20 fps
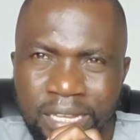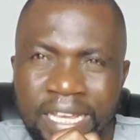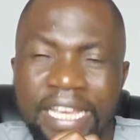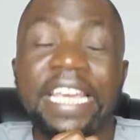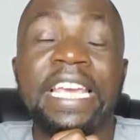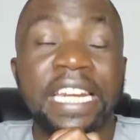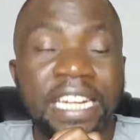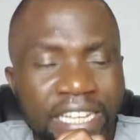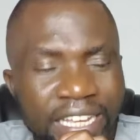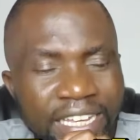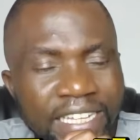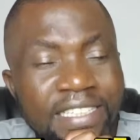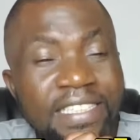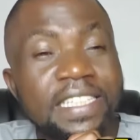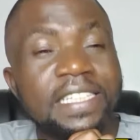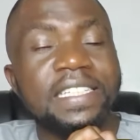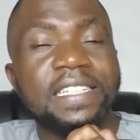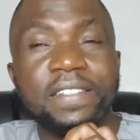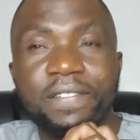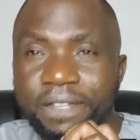in case
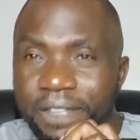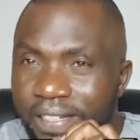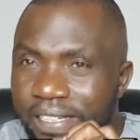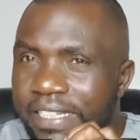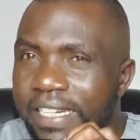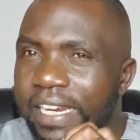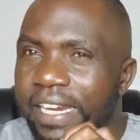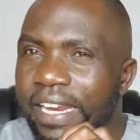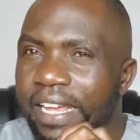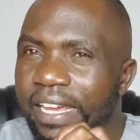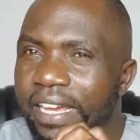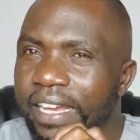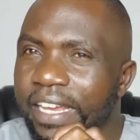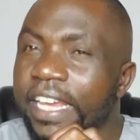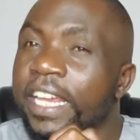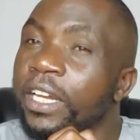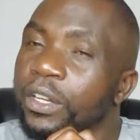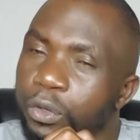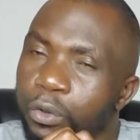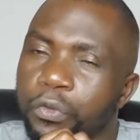he's defeated
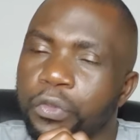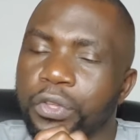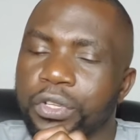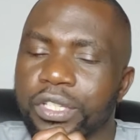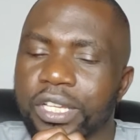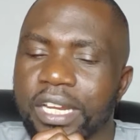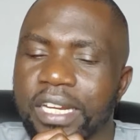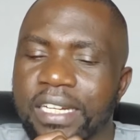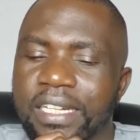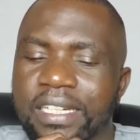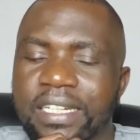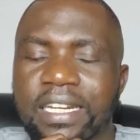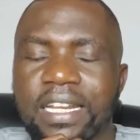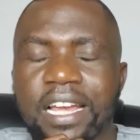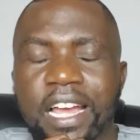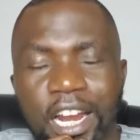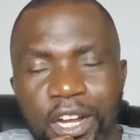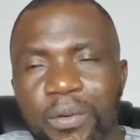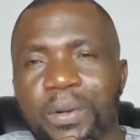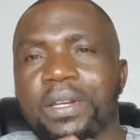in
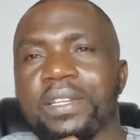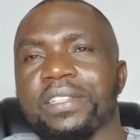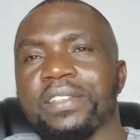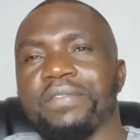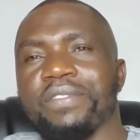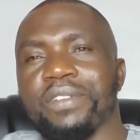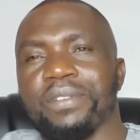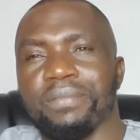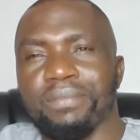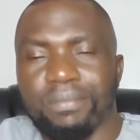2027?